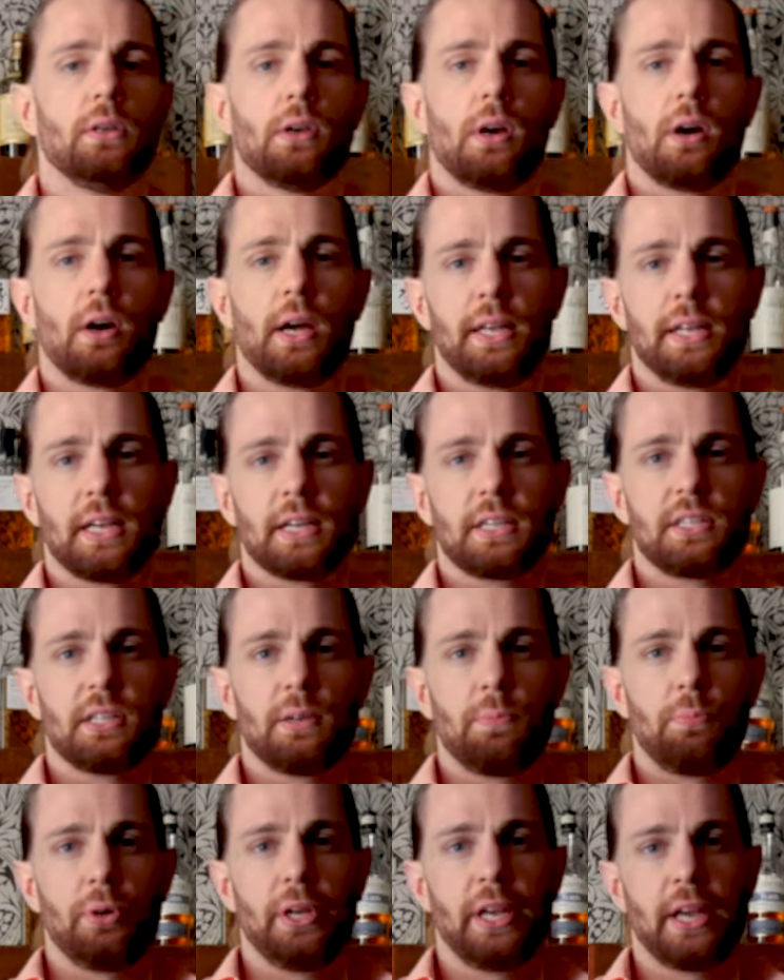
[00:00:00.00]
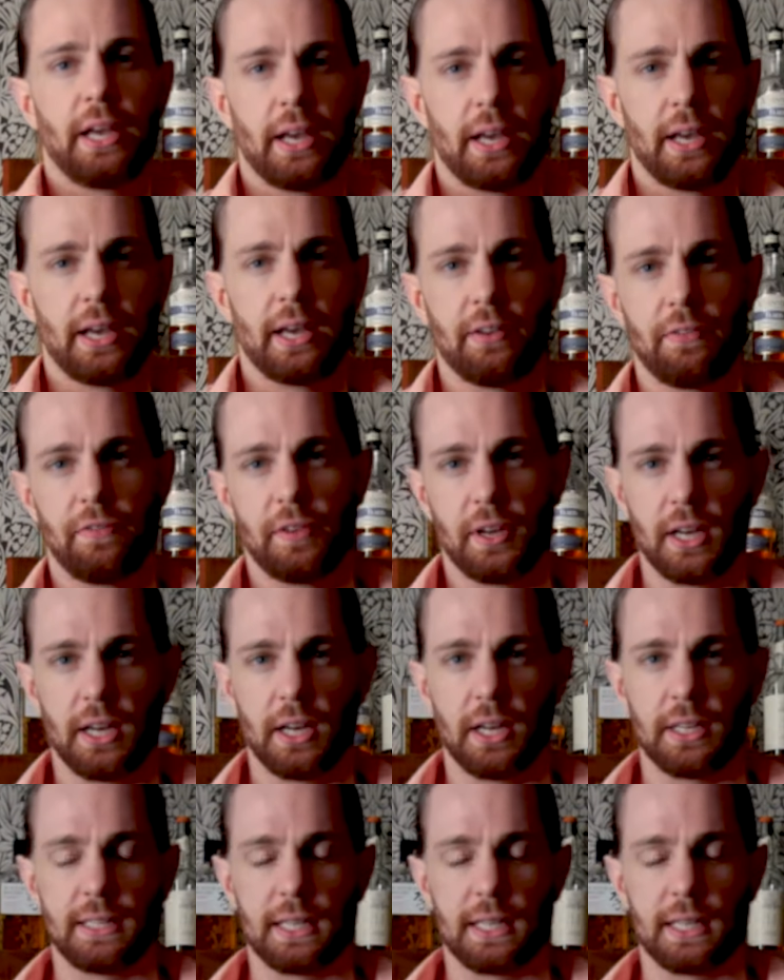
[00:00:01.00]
Alright, next up we have a